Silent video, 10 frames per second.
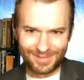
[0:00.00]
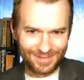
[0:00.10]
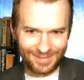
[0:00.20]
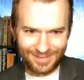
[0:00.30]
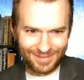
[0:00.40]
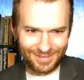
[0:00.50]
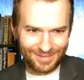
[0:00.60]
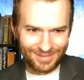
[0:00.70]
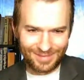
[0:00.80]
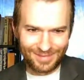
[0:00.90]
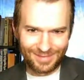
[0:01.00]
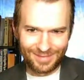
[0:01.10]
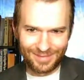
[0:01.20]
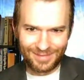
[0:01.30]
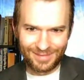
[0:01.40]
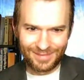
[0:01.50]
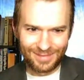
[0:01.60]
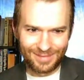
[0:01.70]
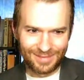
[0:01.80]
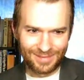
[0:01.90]

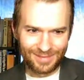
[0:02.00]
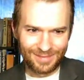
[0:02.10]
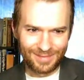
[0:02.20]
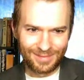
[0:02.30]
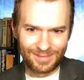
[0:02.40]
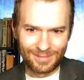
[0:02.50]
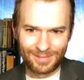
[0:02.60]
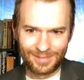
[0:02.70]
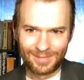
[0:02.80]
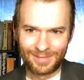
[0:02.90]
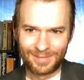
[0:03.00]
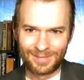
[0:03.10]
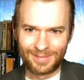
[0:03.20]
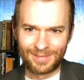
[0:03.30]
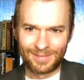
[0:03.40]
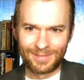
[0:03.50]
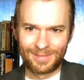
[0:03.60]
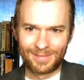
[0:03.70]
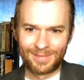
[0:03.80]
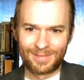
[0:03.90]

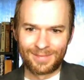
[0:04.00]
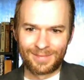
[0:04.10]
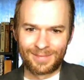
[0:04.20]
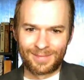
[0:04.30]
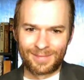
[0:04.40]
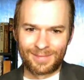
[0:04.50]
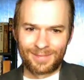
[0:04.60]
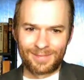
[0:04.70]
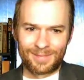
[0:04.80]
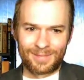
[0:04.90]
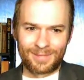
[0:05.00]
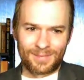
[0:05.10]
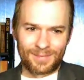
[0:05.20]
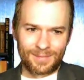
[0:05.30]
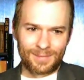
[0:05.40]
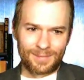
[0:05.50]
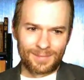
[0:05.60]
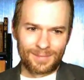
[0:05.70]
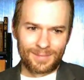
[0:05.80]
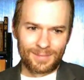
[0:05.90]

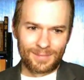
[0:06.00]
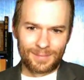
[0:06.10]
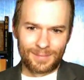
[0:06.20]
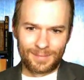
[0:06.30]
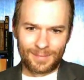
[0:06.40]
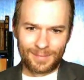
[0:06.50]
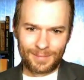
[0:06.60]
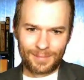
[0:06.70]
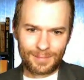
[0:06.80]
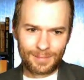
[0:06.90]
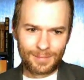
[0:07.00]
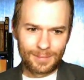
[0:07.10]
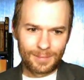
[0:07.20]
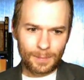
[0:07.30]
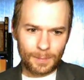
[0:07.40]
[no speech]